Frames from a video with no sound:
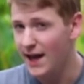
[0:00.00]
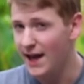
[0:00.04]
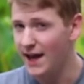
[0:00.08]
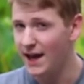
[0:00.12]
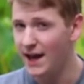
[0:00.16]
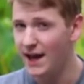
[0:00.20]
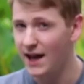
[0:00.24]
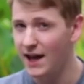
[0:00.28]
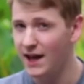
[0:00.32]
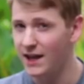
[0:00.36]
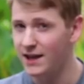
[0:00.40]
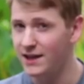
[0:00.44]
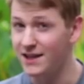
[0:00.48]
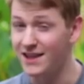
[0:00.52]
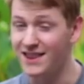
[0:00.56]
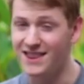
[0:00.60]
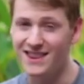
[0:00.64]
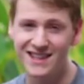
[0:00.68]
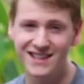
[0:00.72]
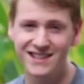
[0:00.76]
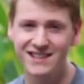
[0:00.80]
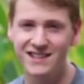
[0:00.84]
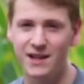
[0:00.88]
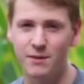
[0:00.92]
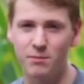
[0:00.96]
And in
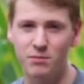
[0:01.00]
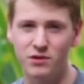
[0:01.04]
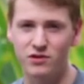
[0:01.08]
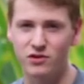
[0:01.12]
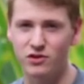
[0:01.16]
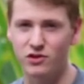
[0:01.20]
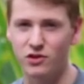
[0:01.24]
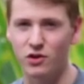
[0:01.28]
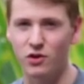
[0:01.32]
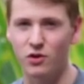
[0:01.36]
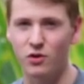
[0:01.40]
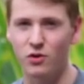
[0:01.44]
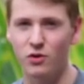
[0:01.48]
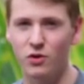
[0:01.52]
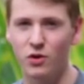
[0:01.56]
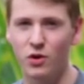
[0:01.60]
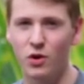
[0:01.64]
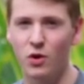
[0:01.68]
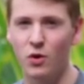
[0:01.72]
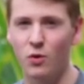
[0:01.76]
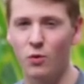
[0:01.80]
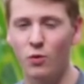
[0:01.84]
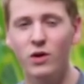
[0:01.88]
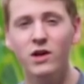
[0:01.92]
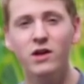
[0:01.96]
this episode
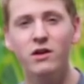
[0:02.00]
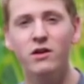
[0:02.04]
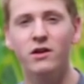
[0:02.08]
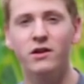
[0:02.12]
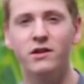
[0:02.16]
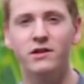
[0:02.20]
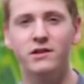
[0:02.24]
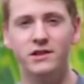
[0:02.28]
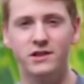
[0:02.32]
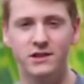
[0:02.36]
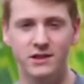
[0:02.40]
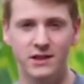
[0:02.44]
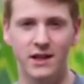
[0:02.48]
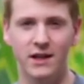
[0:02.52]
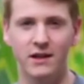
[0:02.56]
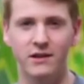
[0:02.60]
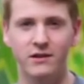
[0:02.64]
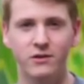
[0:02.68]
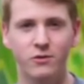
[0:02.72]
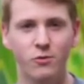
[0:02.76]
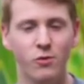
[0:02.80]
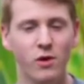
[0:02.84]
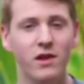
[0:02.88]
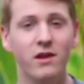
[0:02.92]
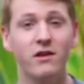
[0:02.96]
we're going to
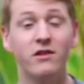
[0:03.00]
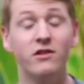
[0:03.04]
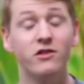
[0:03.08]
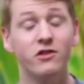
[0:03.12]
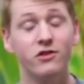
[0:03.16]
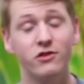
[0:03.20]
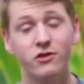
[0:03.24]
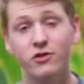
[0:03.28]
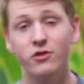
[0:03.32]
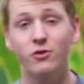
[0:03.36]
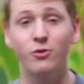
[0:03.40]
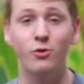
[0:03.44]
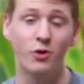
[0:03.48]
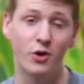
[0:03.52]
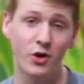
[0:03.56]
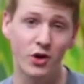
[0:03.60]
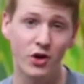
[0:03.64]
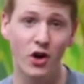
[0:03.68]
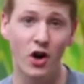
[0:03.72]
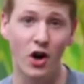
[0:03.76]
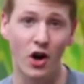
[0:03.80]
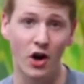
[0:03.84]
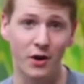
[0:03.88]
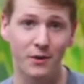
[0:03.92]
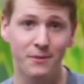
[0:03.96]
discuss whether it's true or
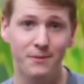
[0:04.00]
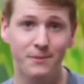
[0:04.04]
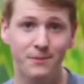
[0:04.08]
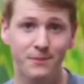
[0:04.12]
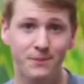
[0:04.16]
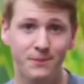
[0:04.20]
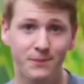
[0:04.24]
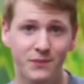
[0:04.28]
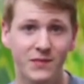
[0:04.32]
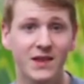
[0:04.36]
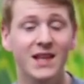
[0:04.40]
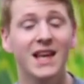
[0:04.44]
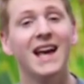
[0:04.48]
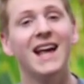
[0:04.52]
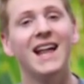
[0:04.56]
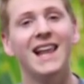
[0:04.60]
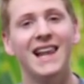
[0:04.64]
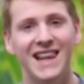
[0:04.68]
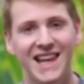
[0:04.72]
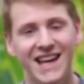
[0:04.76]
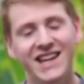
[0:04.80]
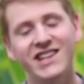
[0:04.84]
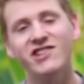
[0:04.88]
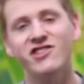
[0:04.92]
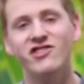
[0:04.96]
not.
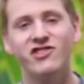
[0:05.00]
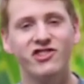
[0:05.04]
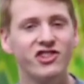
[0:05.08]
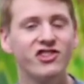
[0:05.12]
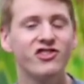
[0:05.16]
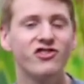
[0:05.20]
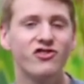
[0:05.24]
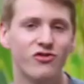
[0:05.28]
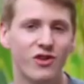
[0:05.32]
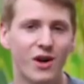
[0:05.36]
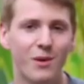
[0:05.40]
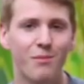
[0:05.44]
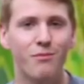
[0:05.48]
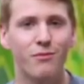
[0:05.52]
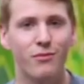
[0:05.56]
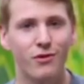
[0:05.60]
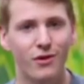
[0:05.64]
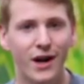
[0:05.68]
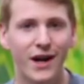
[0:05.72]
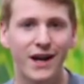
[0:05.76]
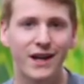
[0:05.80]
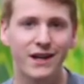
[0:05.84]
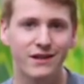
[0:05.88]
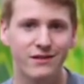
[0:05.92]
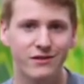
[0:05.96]
Let's just jump
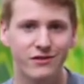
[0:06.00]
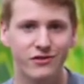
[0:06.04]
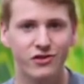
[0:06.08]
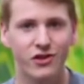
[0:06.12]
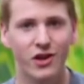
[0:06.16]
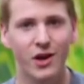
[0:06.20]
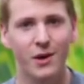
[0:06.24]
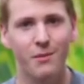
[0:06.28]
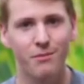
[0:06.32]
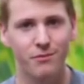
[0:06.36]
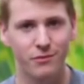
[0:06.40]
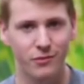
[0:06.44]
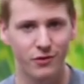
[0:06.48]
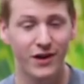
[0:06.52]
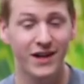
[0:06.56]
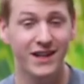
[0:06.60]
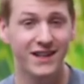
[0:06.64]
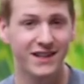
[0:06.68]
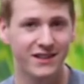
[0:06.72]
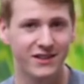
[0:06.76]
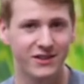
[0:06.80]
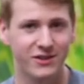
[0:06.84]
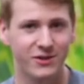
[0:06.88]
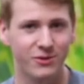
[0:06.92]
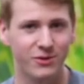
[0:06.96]
right, jump right
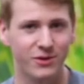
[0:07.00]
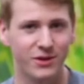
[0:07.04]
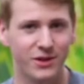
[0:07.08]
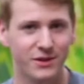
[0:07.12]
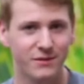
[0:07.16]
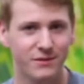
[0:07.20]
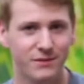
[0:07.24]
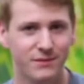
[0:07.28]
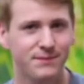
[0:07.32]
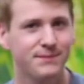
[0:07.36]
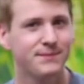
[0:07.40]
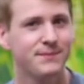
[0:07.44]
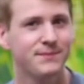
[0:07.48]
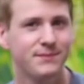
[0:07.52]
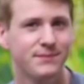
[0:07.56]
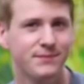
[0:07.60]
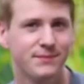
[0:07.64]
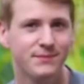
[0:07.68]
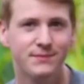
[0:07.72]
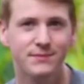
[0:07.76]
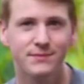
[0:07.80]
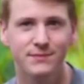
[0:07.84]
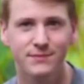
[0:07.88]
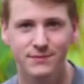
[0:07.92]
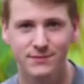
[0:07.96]
into it.
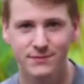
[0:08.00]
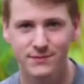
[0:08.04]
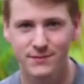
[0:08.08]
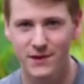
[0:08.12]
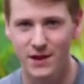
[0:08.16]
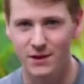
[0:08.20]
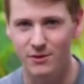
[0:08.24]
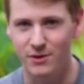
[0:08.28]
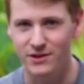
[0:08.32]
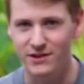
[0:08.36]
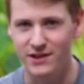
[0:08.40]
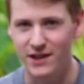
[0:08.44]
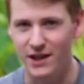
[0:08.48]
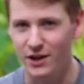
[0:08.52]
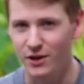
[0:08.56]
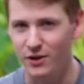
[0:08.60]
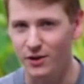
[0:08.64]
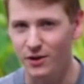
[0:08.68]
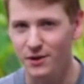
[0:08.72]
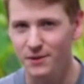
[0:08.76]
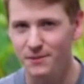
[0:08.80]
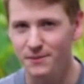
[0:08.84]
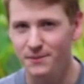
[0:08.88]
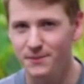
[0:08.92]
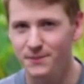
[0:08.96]
Was that
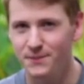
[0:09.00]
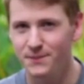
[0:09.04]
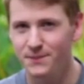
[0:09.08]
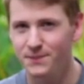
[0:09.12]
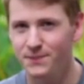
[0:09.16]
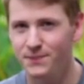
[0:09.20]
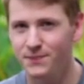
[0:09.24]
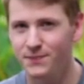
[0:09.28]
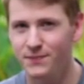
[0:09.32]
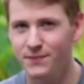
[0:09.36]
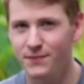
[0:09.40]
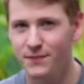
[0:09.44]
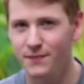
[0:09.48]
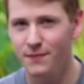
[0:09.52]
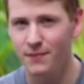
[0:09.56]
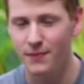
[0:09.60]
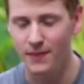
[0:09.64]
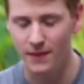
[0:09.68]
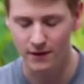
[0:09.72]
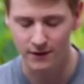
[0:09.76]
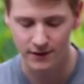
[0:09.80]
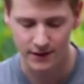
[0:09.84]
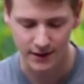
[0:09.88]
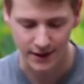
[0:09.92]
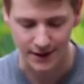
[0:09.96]
good? Yeah.
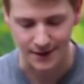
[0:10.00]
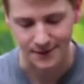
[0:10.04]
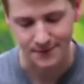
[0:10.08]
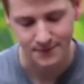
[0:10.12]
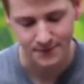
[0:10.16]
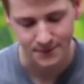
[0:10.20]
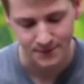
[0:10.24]
Okay.